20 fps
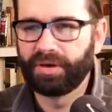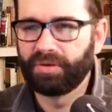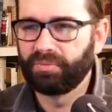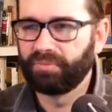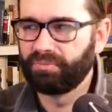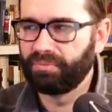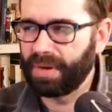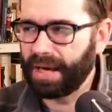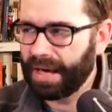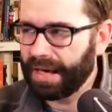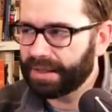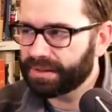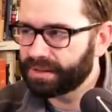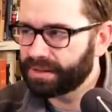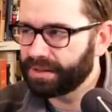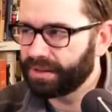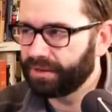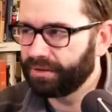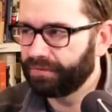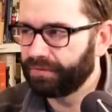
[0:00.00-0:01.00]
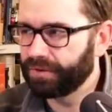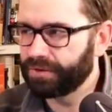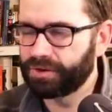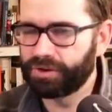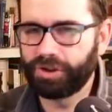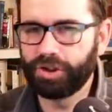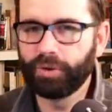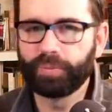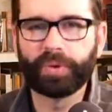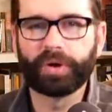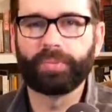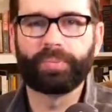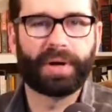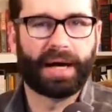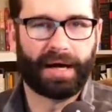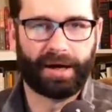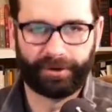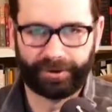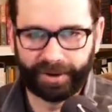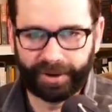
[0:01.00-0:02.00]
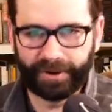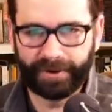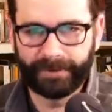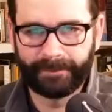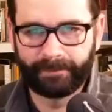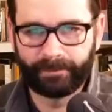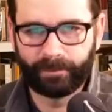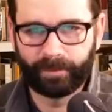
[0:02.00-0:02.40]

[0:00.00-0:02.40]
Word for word: massive superpower